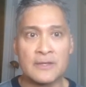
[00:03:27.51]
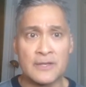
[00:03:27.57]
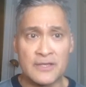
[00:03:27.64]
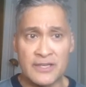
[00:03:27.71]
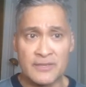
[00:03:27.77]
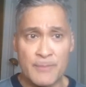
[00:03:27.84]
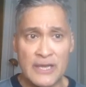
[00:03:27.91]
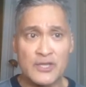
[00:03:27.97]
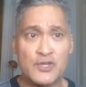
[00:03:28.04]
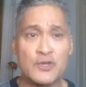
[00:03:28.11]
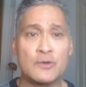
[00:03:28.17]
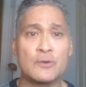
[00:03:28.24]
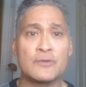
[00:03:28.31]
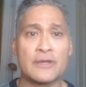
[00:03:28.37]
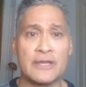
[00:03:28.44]
This is Ming
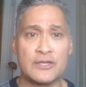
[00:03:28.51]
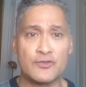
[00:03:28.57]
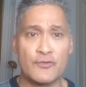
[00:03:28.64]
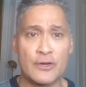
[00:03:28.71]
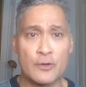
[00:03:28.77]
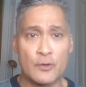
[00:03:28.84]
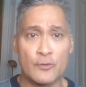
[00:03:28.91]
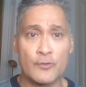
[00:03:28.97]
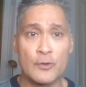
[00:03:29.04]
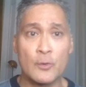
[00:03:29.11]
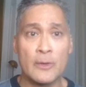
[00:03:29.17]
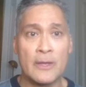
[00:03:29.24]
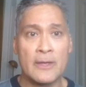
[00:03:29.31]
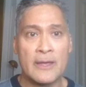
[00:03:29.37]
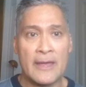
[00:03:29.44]
Chu, the injury
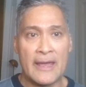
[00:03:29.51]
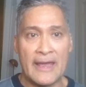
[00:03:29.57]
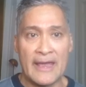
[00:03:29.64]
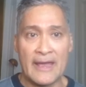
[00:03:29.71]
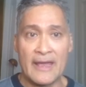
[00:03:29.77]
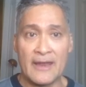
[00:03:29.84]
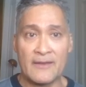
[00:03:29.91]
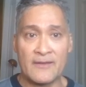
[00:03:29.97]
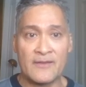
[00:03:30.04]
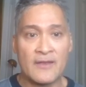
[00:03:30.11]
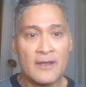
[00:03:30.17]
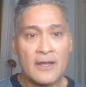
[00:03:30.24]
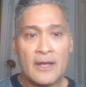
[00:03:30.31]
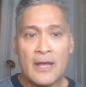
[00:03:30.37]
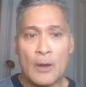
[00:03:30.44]
guru, and
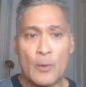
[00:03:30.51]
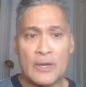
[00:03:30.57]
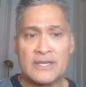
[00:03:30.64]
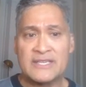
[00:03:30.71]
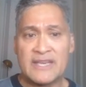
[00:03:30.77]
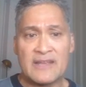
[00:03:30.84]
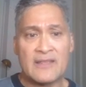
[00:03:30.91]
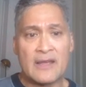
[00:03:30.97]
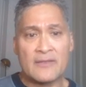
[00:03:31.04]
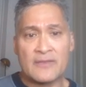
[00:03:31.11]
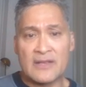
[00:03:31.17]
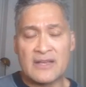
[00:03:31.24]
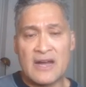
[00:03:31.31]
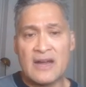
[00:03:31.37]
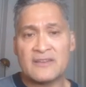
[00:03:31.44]
I want to say
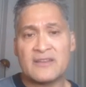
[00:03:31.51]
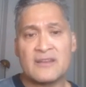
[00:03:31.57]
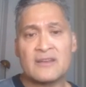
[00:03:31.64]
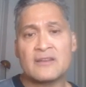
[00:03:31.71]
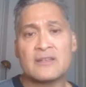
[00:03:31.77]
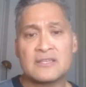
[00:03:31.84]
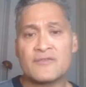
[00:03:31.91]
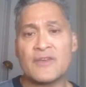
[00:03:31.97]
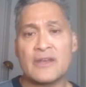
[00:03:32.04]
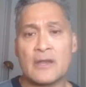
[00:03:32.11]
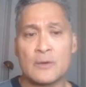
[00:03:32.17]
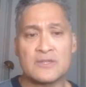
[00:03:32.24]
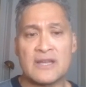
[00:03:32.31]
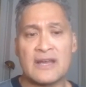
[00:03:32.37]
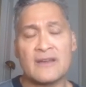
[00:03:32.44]
that the content of this
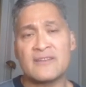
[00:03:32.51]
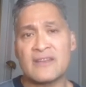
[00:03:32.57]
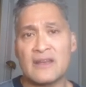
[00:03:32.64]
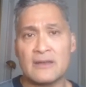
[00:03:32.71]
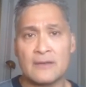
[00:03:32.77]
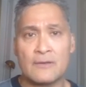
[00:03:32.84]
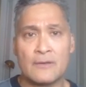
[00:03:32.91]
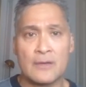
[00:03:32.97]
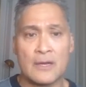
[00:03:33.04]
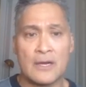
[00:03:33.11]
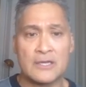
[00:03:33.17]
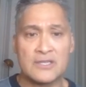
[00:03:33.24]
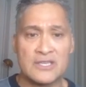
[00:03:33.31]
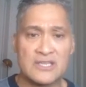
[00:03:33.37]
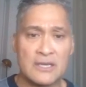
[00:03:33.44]
video is not intended
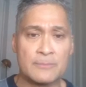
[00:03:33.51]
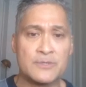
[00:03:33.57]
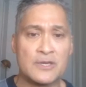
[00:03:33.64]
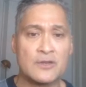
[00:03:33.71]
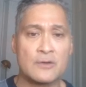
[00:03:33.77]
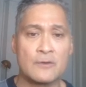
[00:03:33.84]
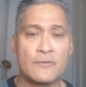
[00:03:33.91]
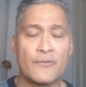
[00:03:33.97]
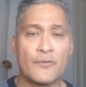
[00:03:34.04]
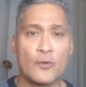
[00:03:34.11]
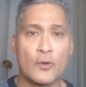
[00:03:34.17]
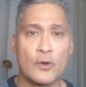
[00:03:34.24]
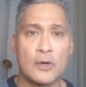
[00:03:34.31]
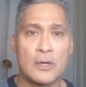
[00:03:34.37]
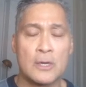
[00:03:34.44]
to substitute
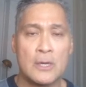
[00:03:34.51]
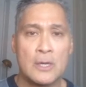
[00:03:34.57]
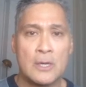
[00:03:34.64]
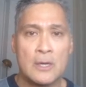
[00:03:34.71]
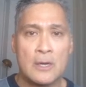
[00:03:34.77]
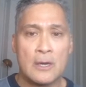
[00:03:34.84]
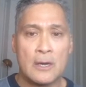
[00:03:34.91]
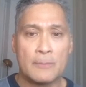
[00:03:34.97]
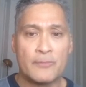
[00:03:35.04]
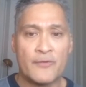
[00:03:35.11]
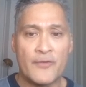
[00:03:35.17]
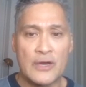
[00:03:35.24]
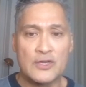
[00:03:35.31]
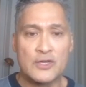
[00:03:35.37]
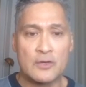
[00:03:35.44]
for
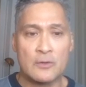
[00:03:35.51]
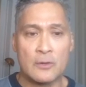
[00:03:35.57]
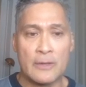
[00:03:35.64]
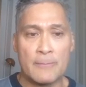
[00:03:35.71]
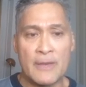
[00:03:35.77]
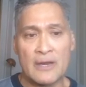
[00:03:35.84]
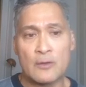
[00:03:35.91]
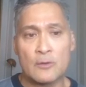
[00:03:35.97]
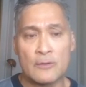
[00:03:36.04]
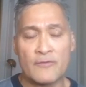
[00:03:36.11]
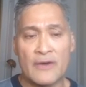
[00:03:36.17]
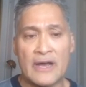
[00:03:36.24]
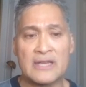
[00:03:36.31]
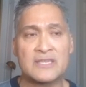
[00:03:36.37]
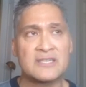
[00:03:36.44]
professional and medical
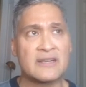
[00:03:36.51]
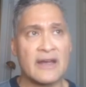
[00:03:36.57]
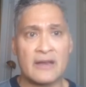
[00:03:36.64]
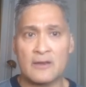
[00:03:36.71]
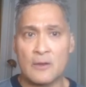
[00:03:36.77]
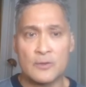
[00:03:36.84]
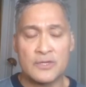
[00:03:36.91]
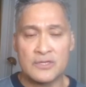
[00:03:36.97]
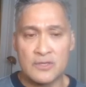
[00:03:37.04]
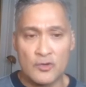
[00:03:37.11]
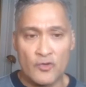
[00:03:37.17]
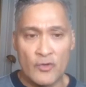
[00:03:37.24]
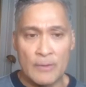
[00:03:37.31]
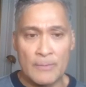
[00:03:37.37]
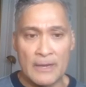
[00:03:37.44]
advice, diagnosis, or
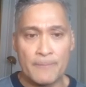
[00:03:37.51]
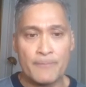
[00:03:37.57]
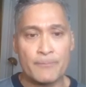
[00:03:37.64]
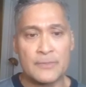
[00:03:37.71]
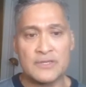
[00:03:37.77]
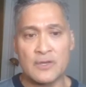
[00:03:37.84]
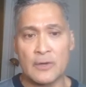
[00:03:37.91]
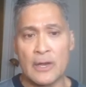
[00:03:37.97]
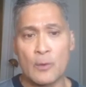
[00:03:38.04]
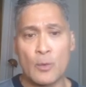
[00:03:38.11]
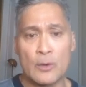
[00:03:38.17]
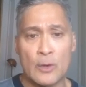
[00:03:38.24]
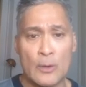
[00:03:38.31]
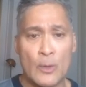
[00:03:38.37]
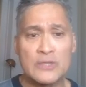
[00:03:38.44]
treatment. So I
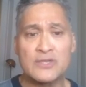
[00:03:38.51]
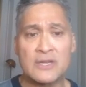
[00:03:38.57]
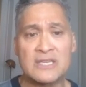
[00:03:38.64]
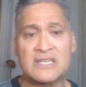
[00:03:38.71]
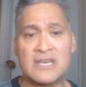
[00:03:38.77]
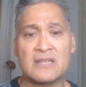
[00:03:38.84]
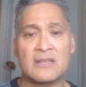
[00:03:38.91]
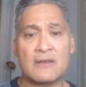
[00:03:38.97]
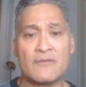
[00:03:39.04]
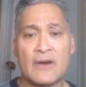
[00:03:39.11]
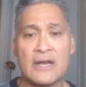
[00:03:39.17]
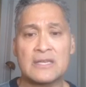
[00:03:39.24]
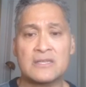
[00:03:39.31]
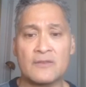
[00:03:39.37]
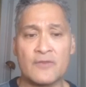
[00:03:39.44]
want you to seek the
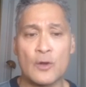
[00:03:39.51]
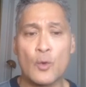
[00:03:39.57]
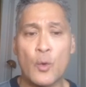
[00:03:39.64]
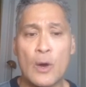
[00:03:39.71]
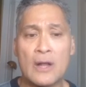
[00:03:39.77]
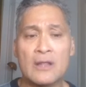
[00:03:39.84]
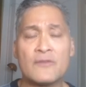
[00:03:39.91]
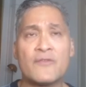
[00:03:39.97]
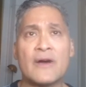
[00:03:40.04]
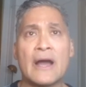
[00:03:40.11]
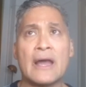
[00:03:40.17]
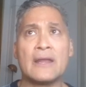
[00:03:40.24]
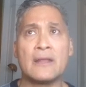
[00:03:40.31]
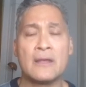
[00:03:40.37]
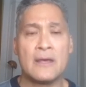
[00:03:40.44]
advice of a
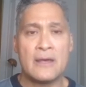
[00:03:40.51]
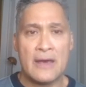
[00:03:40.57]
qualified